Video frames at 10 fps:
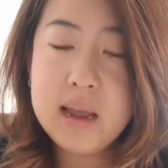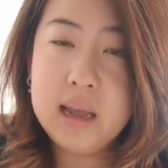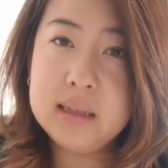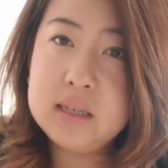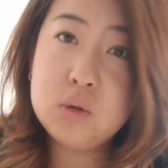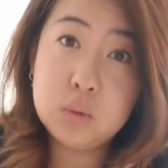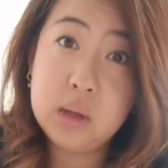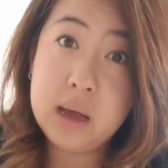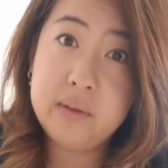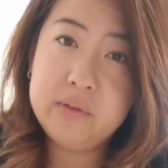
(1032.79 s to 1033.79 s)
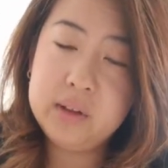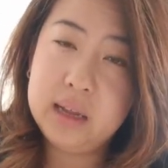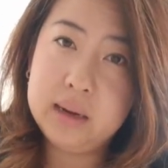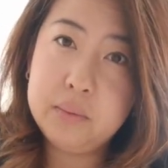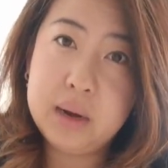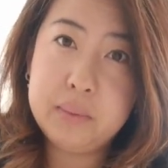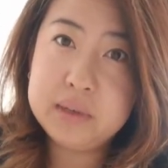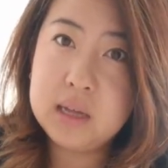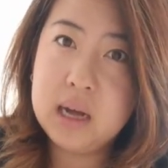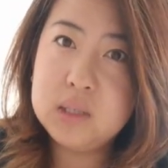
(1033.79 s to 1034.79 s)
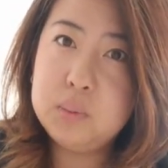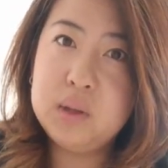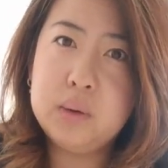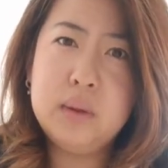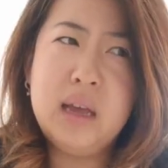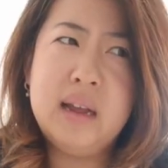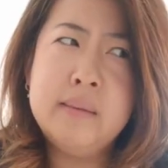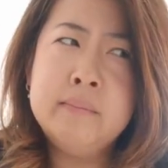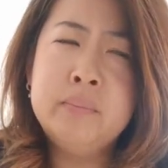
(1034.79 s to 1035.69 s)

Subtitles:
And this is really helpful. Like when I went to the hospital, they were like,